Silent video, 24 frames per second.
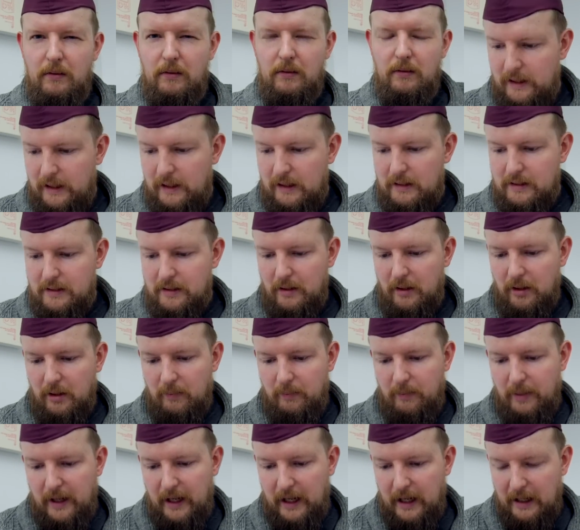
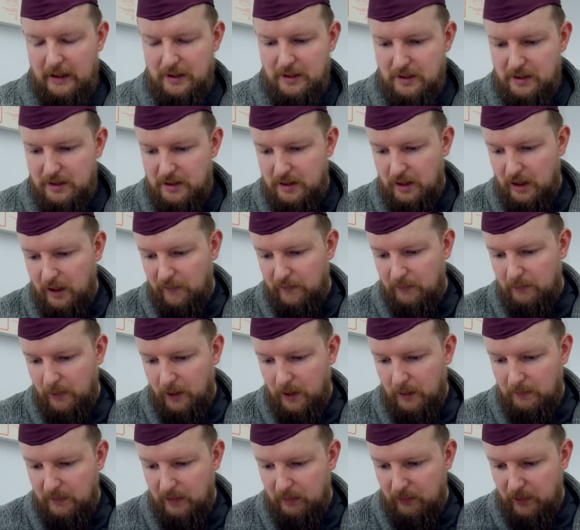ESR patched soft
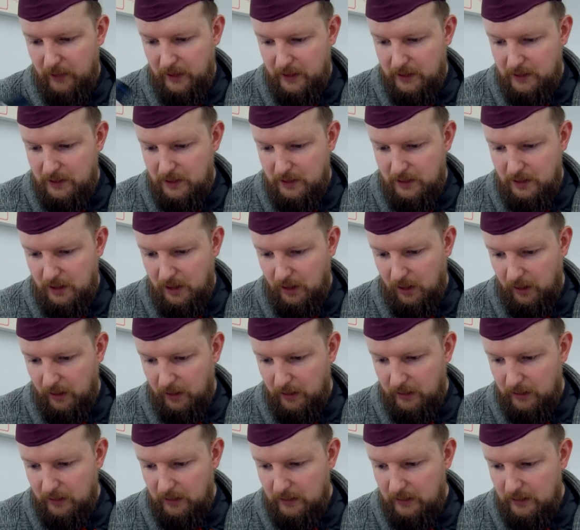mod memory
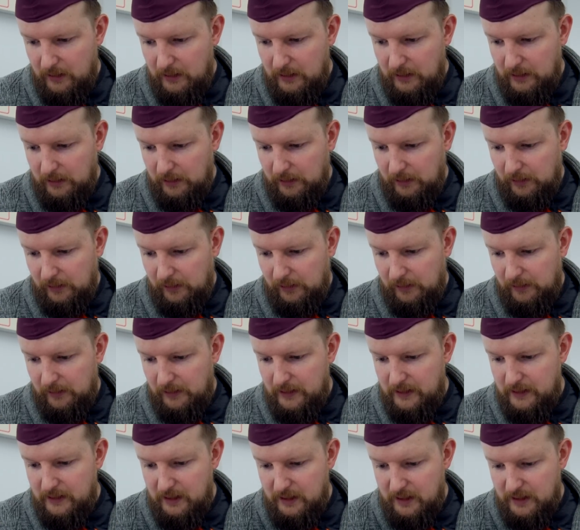card.
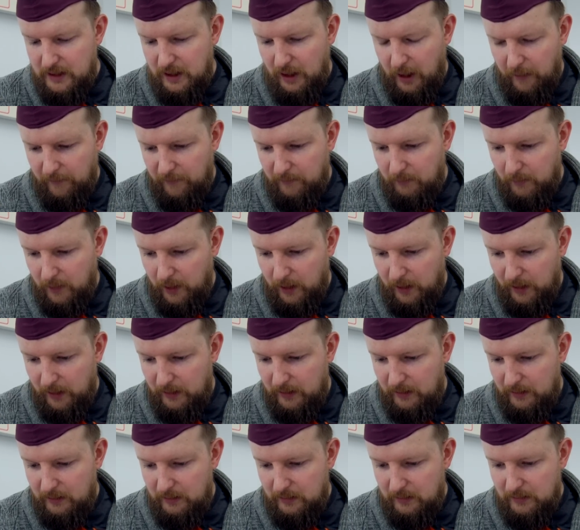This is a soft
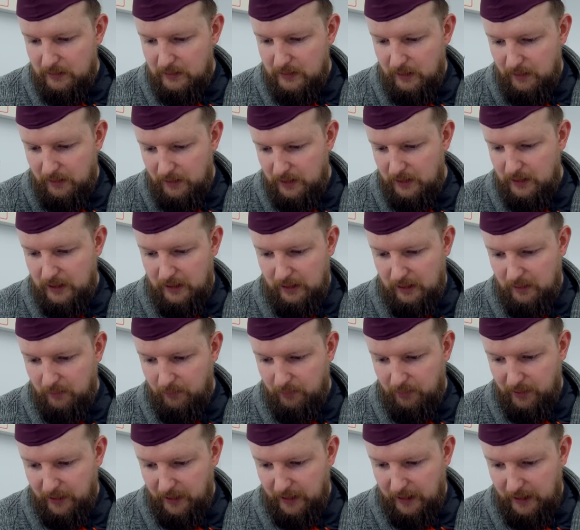mod so that it can
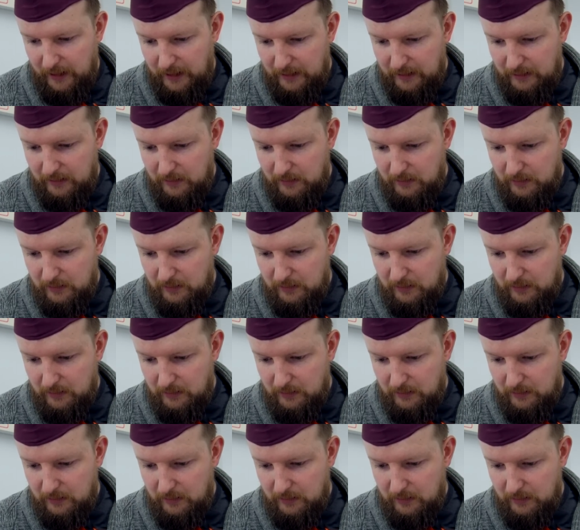play